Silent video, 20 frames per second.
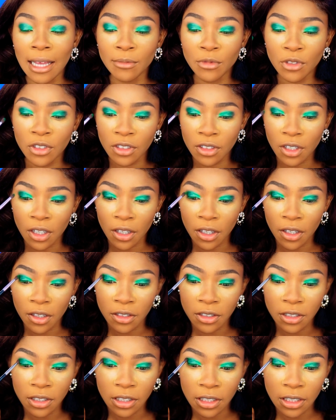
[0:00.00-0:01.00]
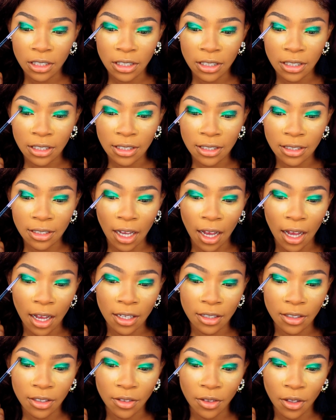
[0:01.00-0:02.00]
I'm just gonna start
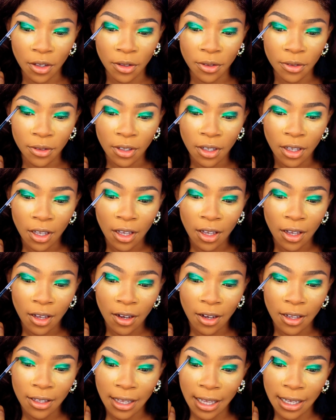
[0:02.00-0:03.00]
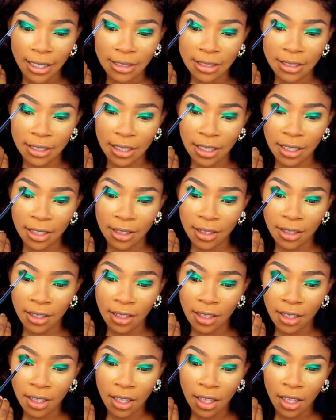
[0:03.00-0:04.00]
connecting
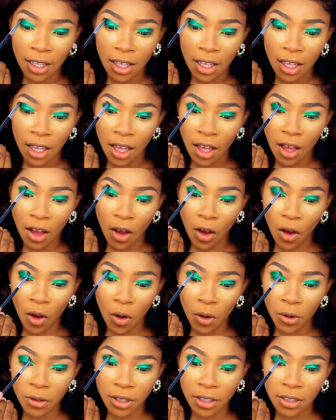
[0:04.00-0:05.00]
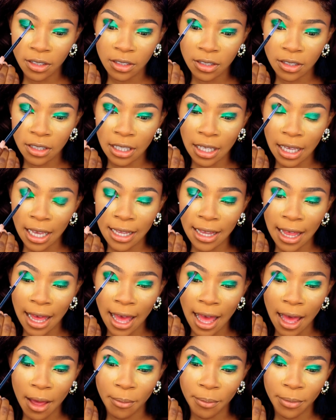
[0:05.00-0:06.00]
all this
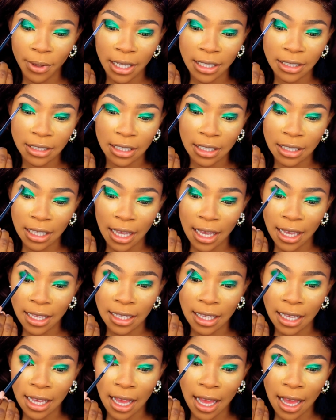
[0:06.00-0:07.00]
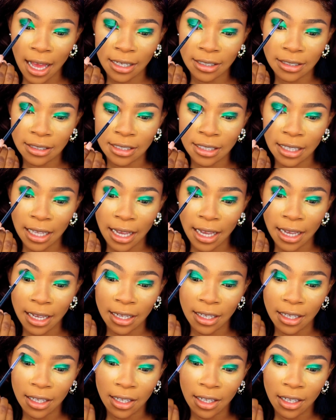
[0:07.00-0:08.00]
together and blending any harsh
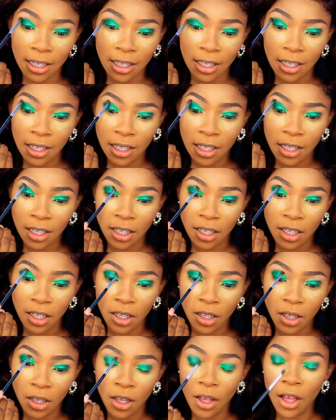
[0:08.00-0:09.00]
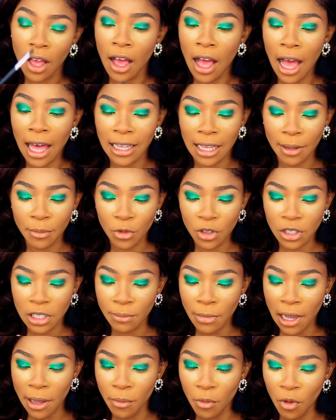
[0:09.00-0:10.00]
line. And I'm
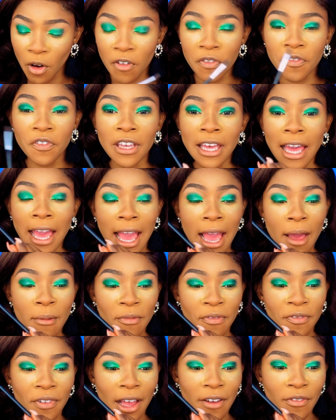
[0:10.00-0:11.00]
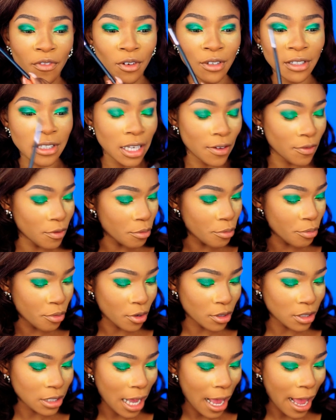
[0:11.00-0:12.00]
using my Morphe M507
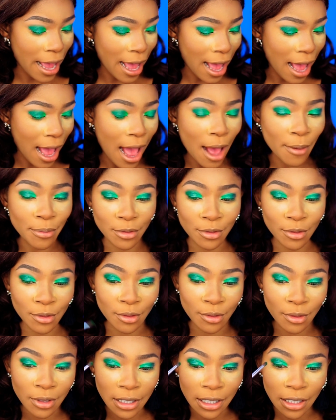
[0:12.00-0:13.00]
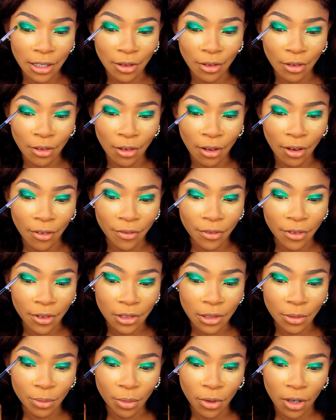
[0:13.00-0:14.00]
brush. I absolutely love
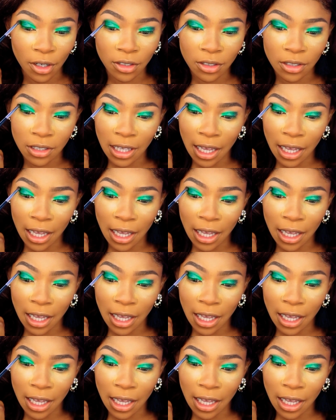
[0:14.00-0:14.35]
this brush.